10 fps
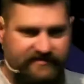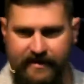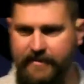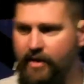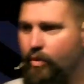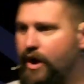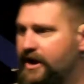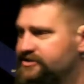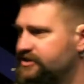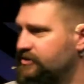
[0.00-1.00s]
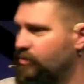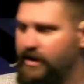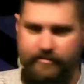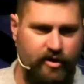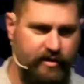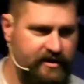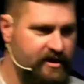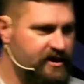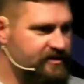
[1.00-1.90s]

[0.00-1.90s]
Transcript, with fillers: If I'm not watching where I'm going,